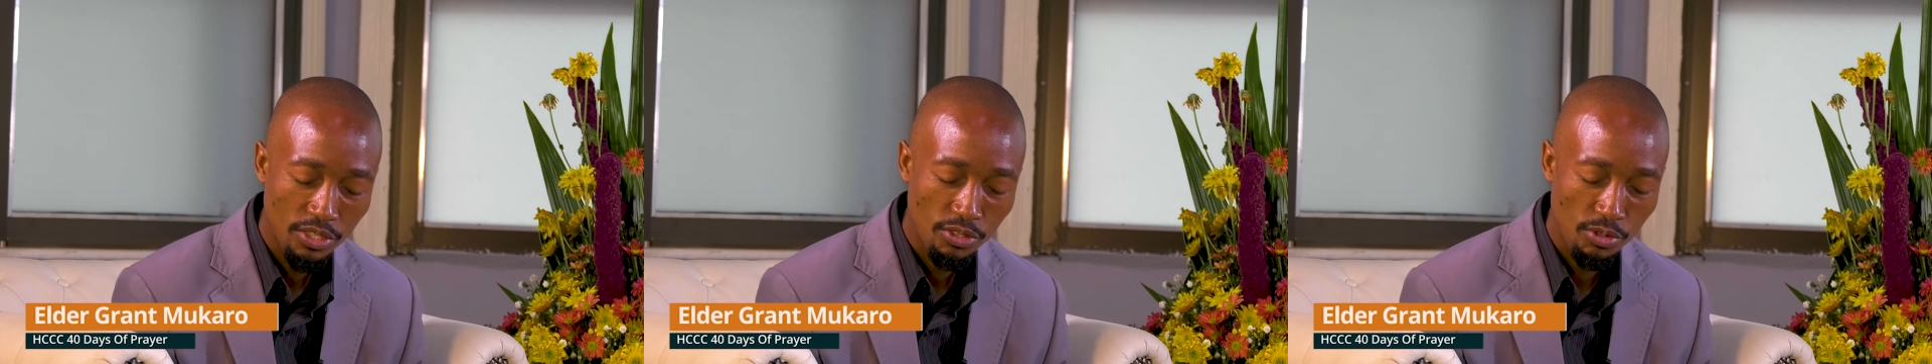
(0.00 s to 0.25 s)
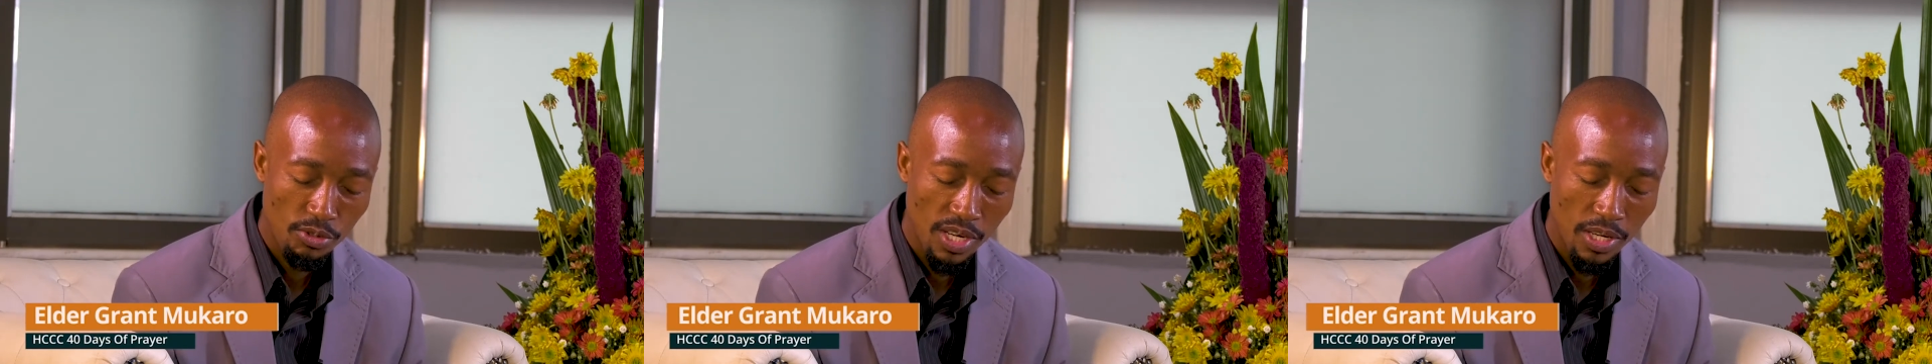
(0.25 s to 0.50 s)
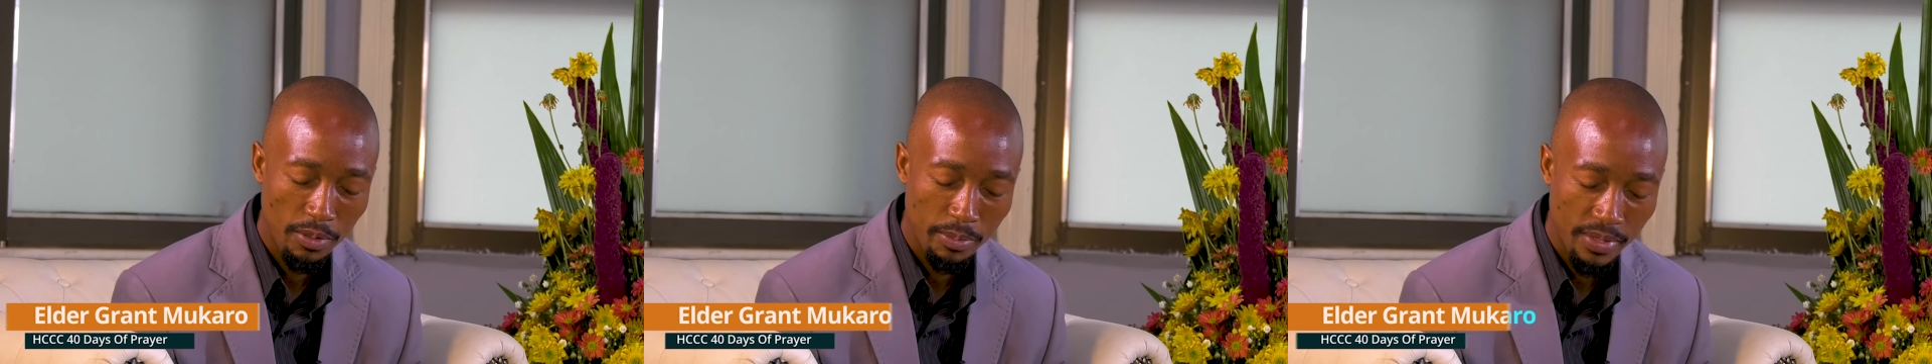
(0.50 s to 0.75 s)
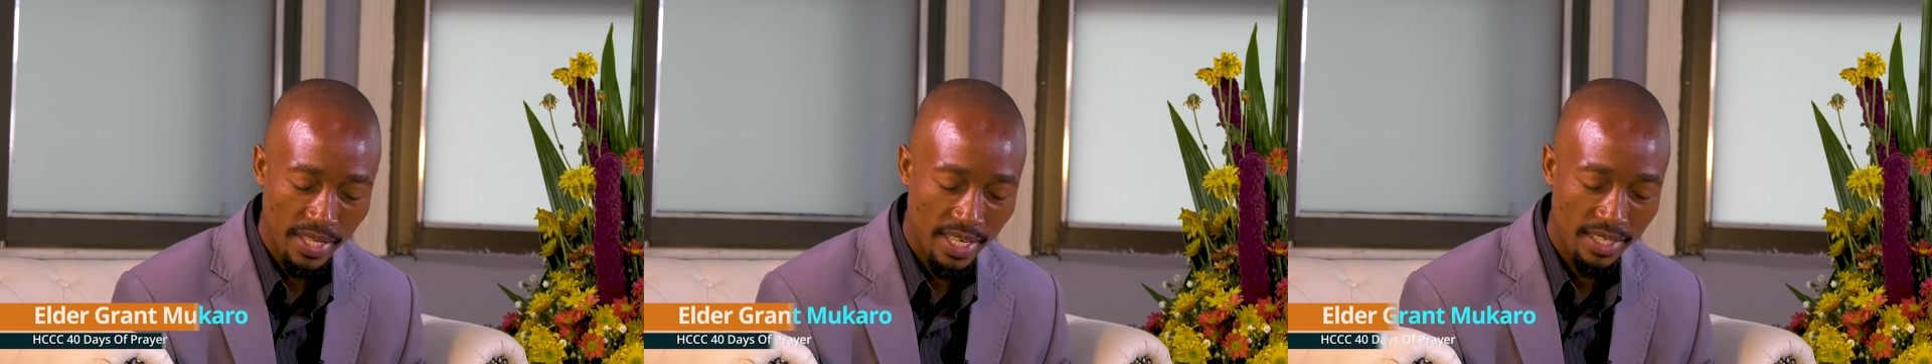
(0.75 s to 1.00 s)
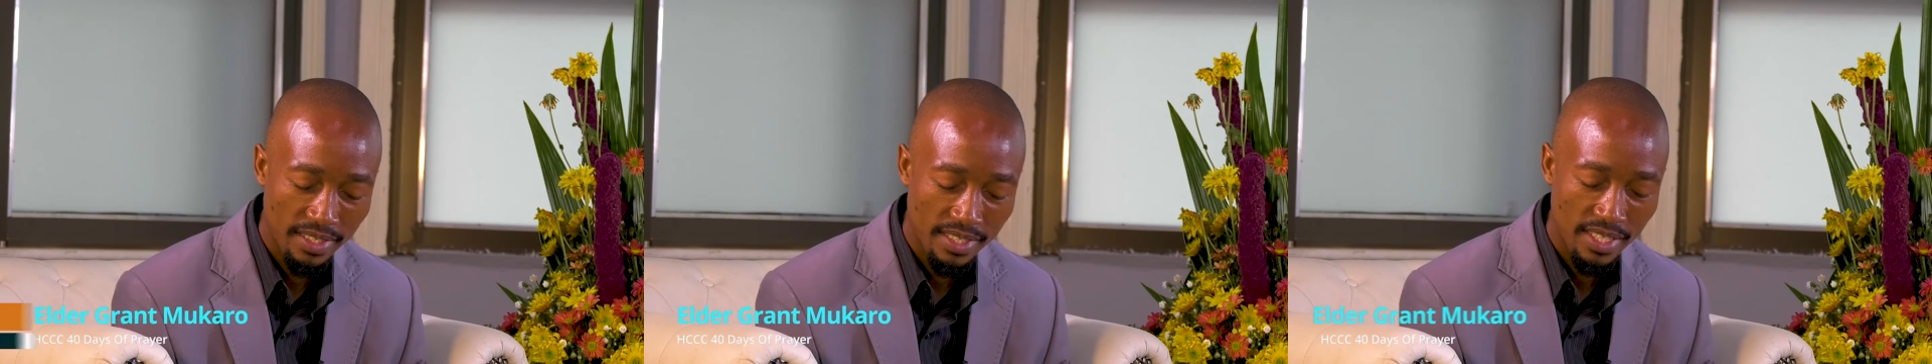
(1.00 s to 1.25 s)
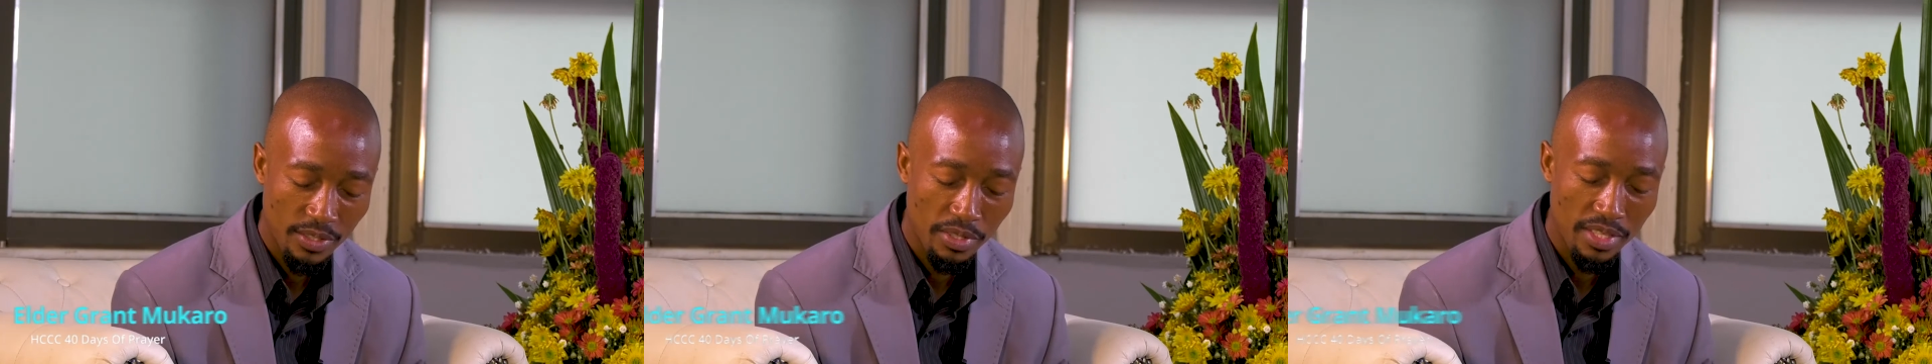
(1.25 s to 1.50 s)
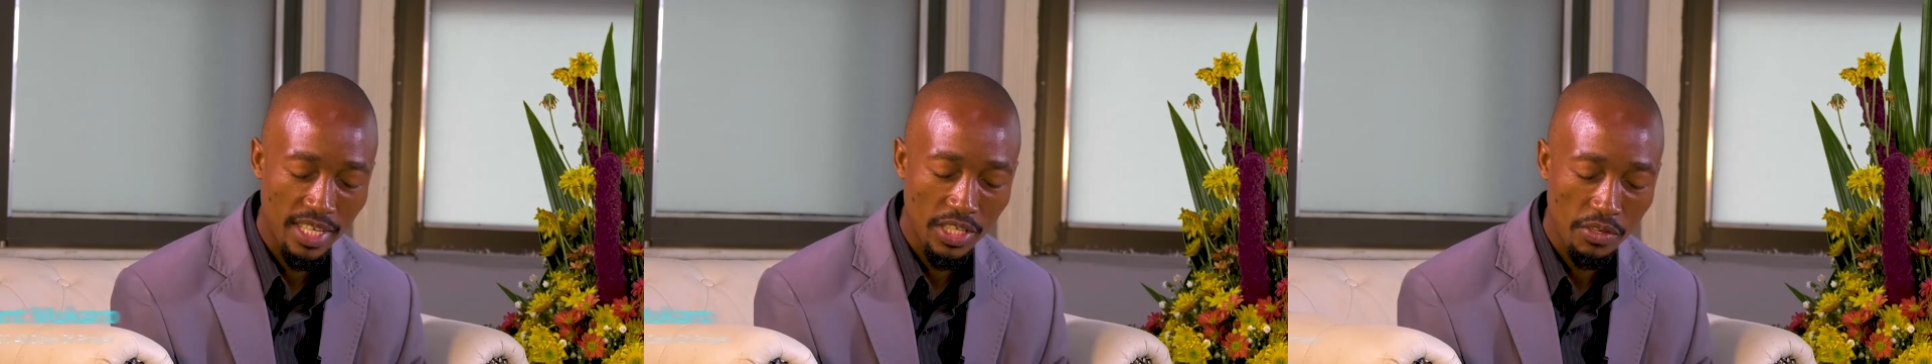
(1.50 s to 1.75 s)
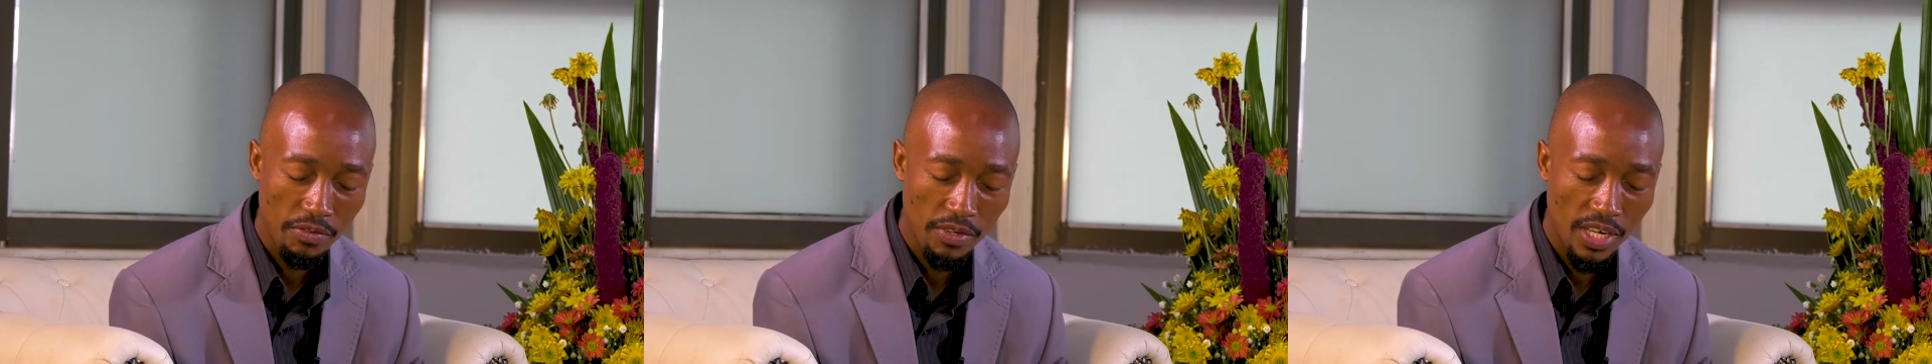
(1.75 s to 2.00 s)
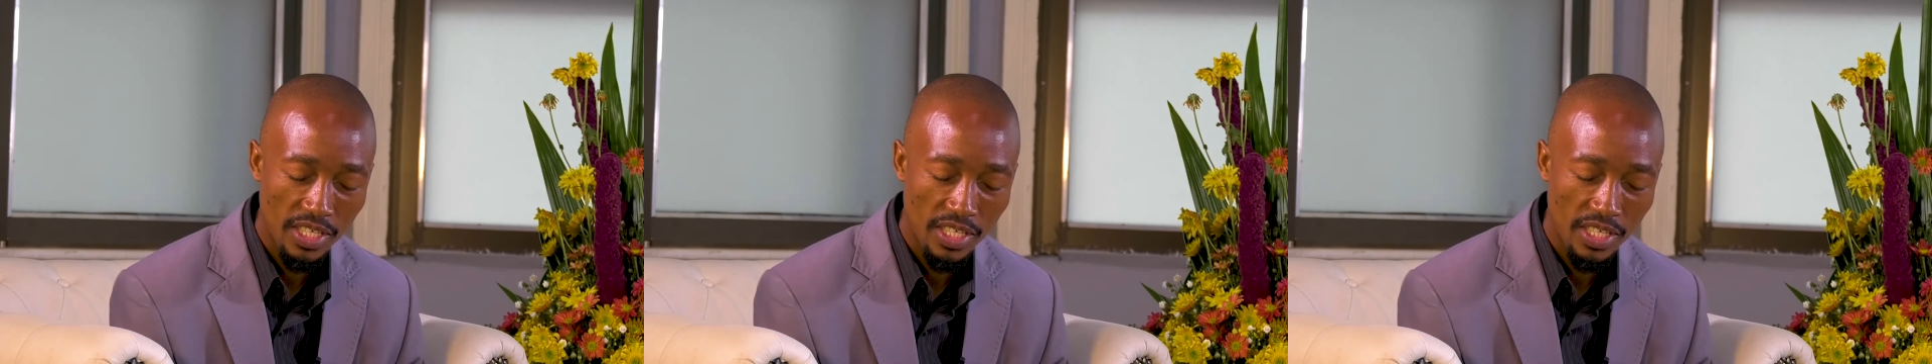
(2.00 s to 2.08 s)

to our prayers. We thank you for